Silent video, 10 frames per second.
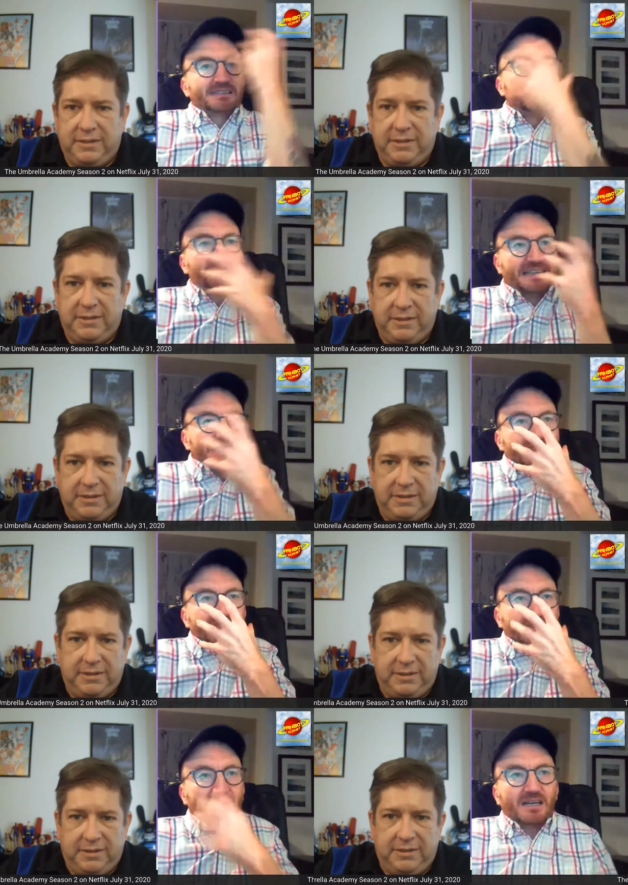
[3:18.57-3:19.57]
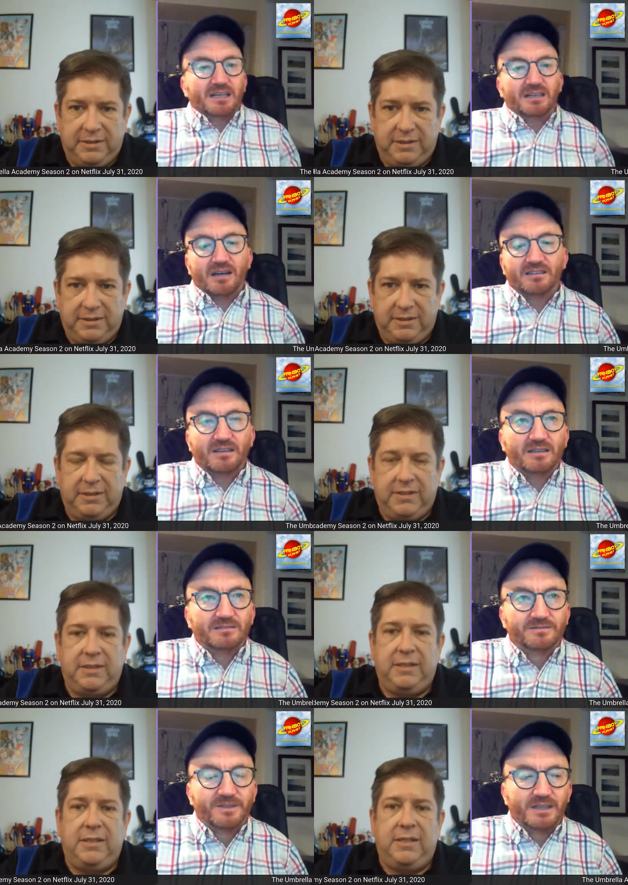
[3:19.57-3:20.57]
Speaker 1: and the face
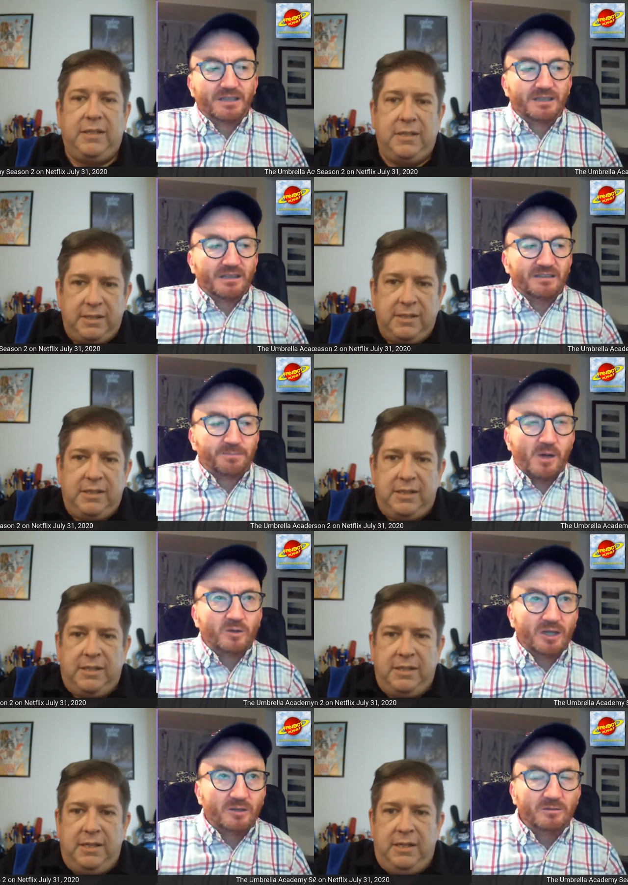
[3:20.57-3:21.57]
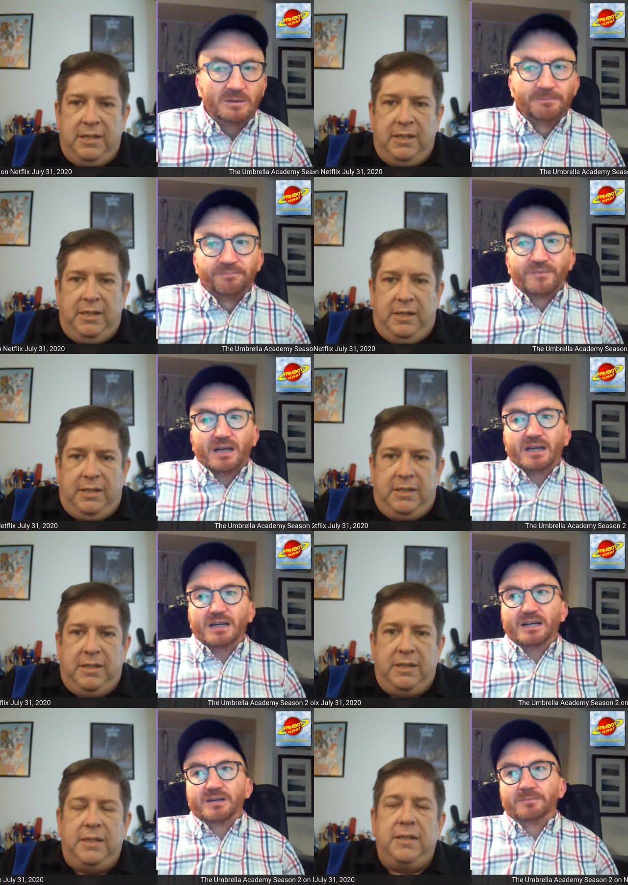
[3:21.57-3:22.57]
of Pogo.
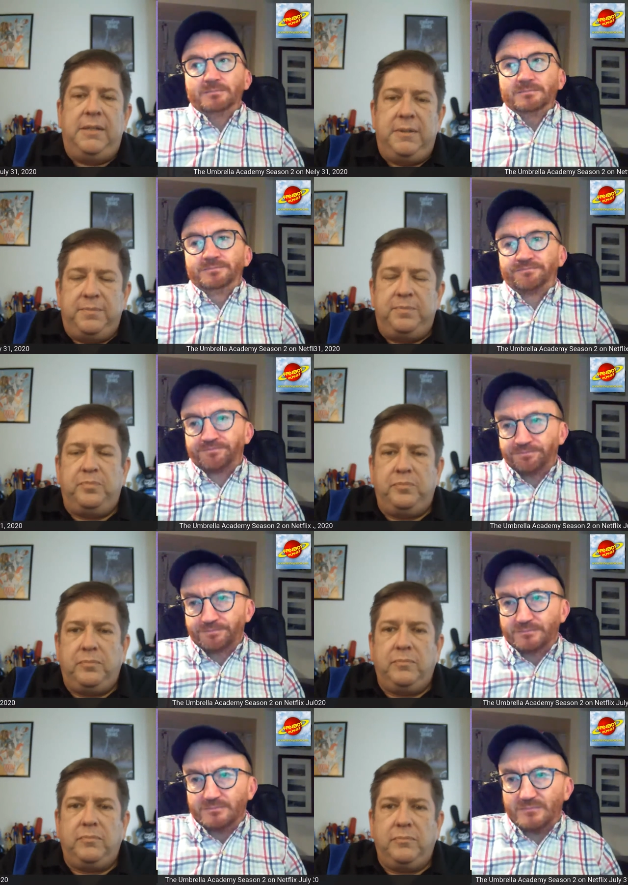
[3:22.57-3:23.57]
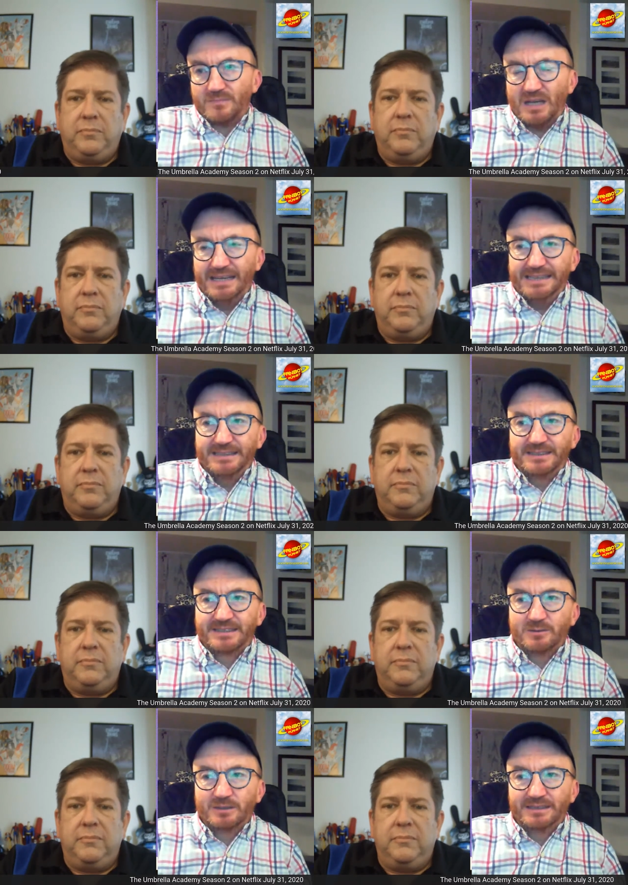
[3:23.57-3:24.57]
And
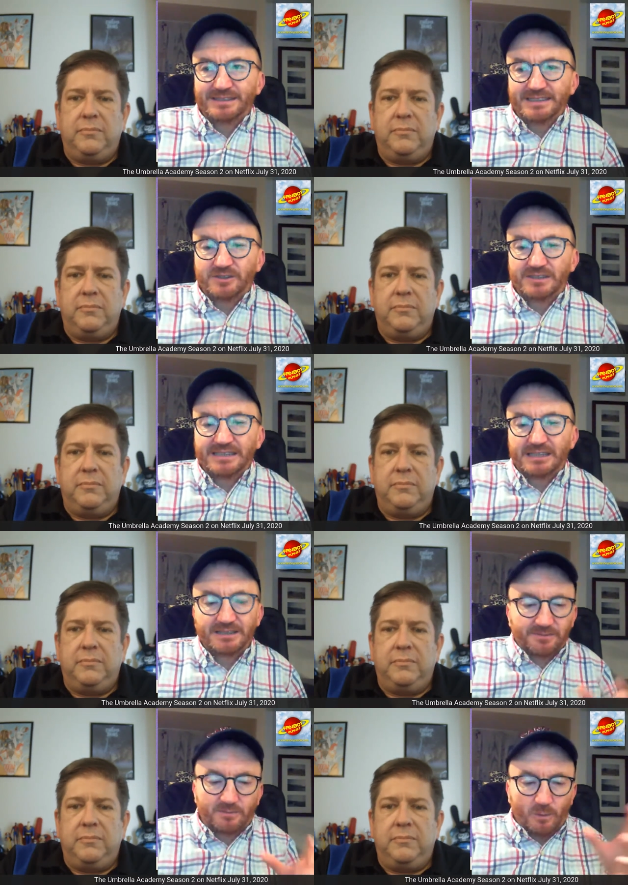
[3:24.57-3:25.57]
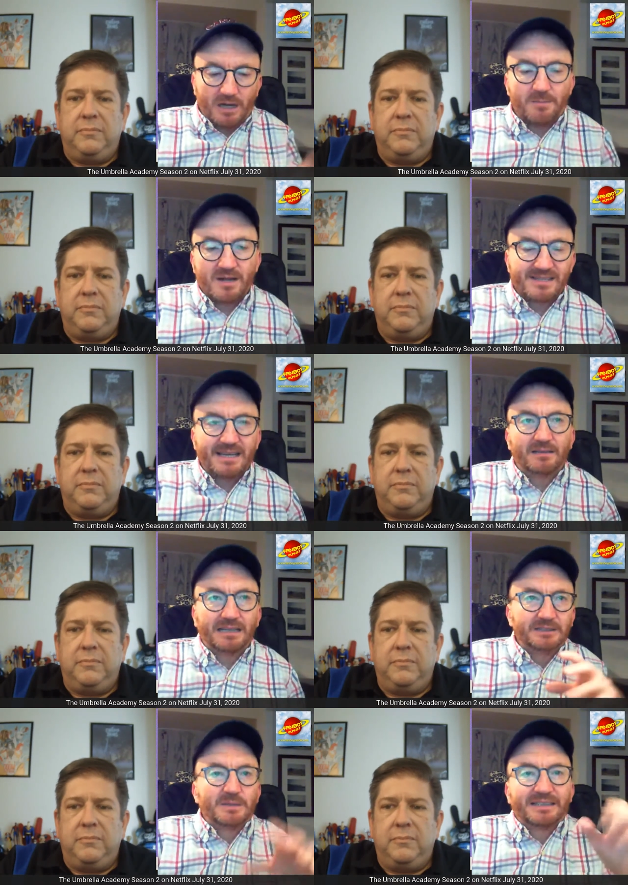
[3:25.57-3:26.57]
it's interesting because when I'm on
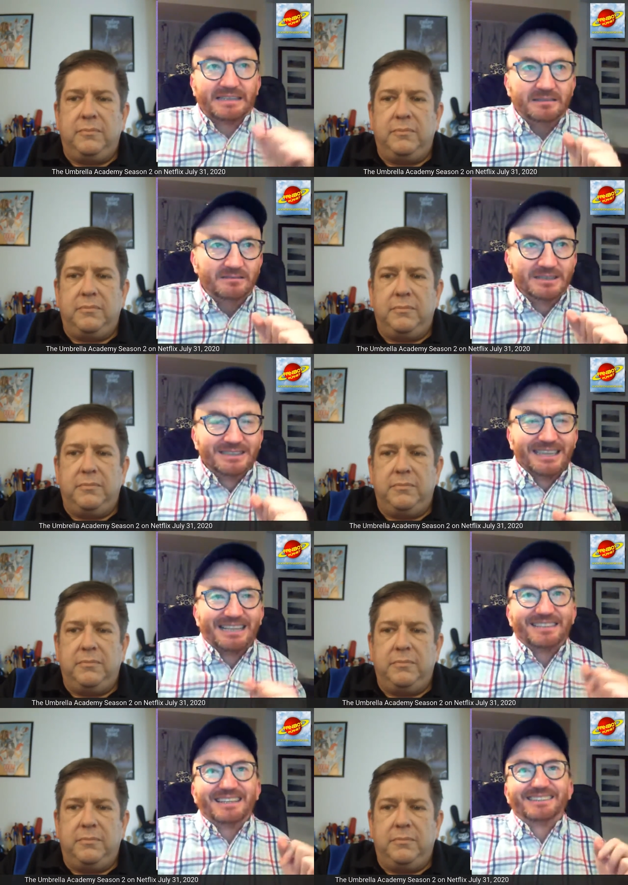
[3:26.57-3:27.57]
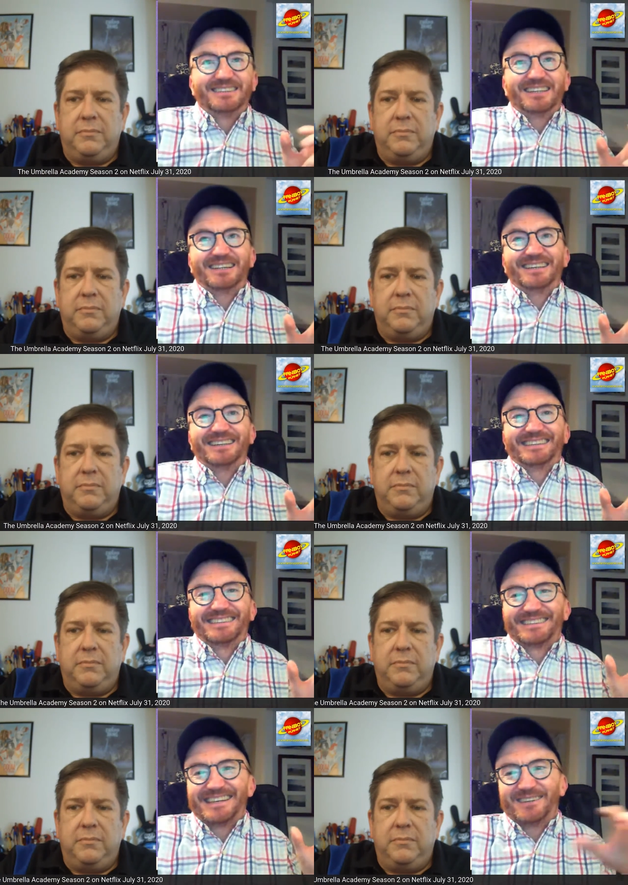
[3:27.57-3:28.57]
set, I do my thing, and then
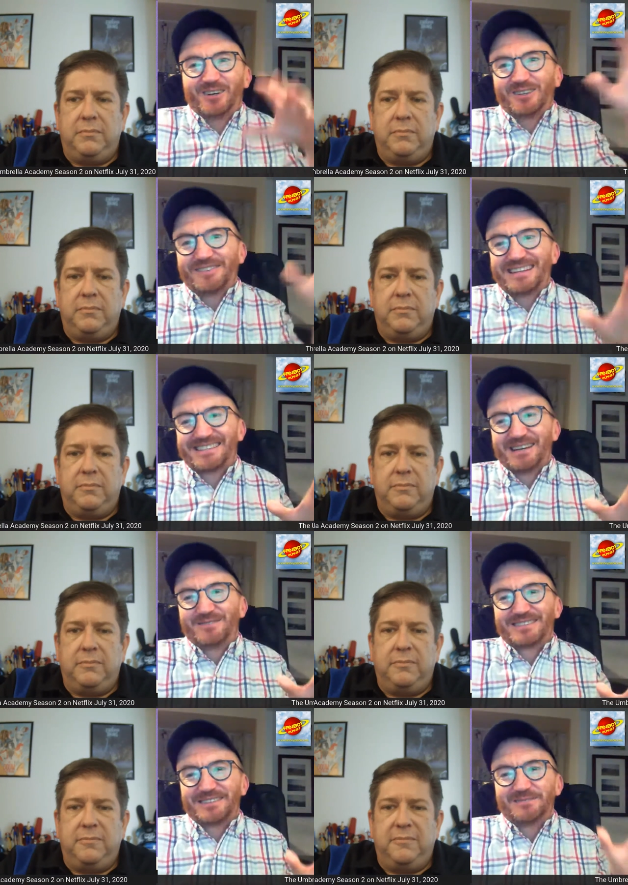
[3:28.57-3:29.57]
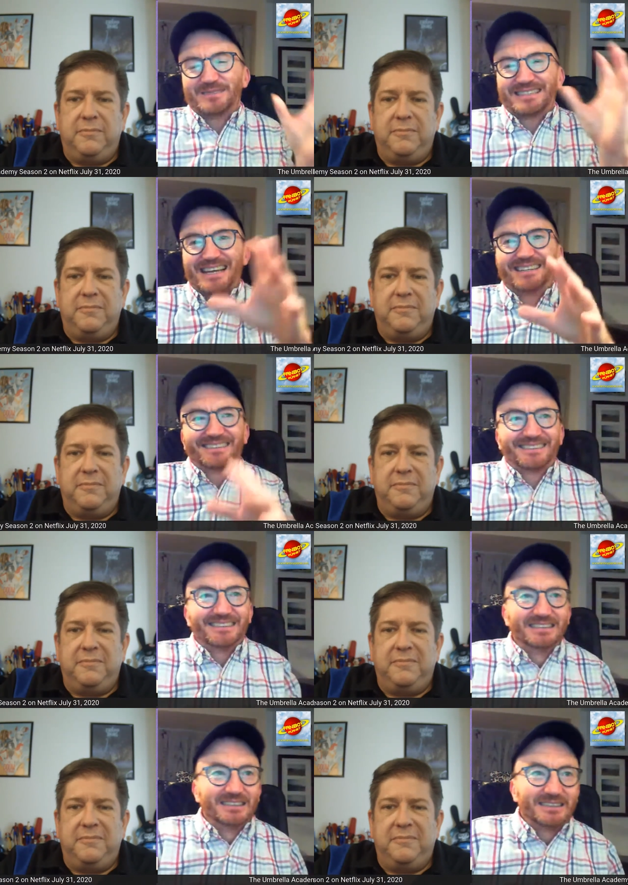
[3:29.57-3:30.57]
all of that stuff is going to be sent
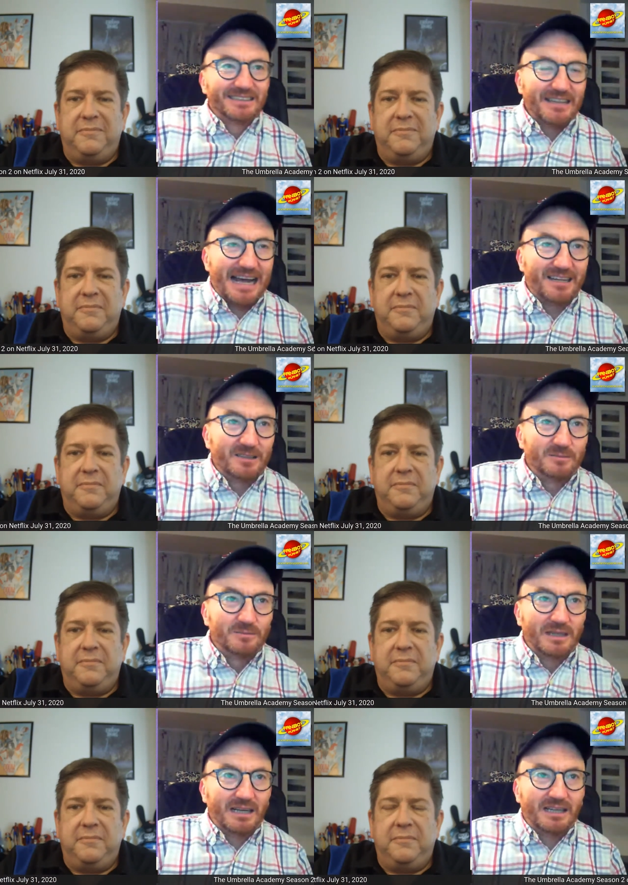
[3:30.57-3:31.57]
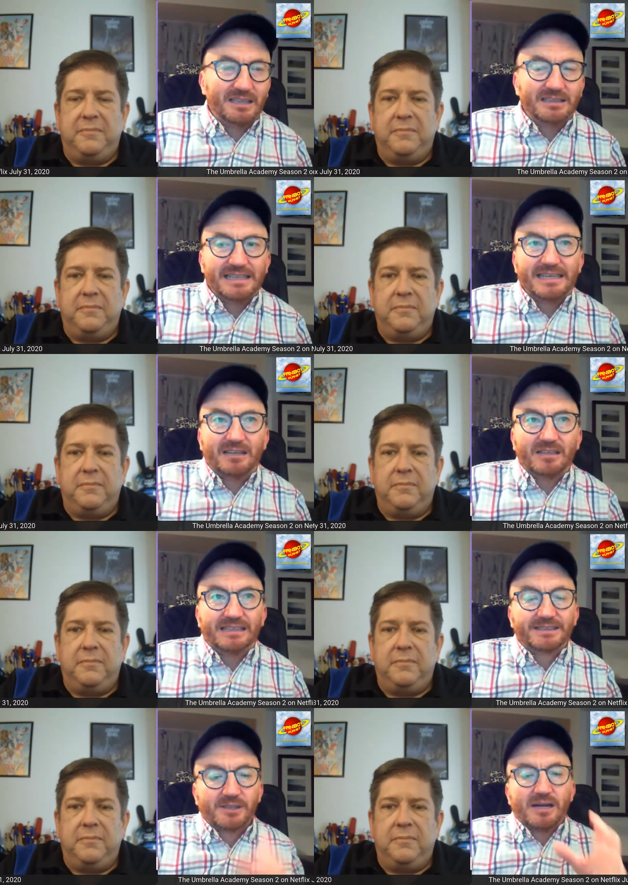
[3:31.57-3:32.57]
to Adam in LA.
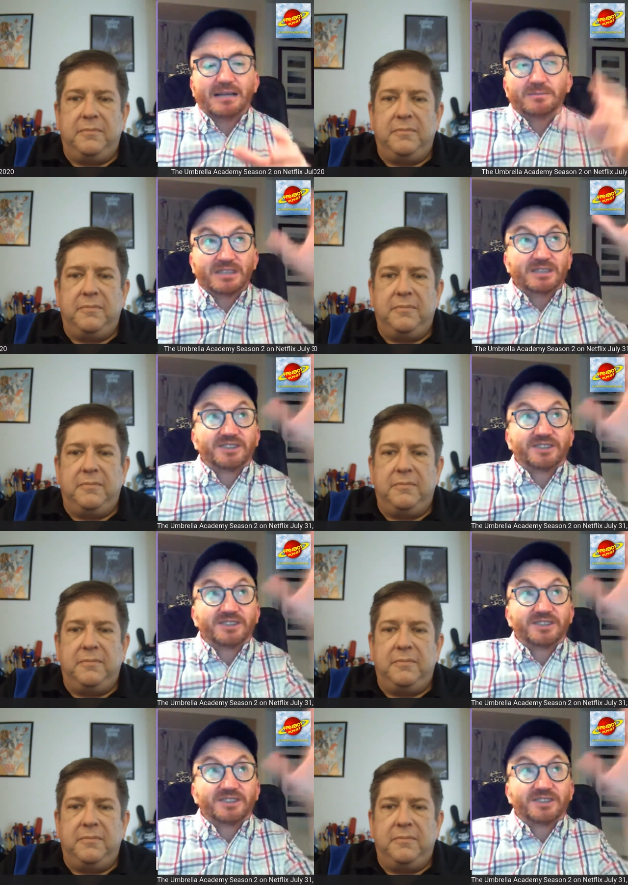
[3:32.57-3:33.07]
And so Adam's in the